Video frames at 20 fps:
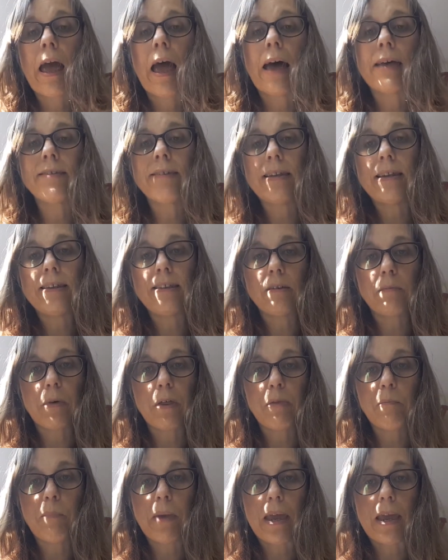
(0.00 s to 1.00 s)
As
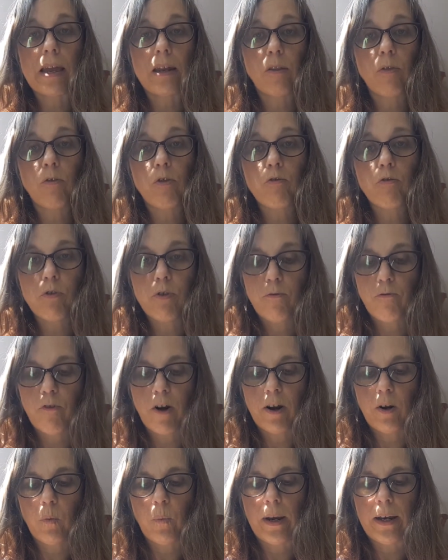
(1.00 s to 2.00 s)
Elizabeth peered through the
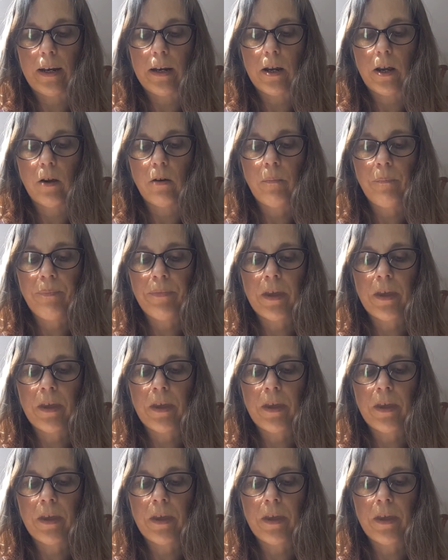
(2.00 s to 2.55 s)
front window,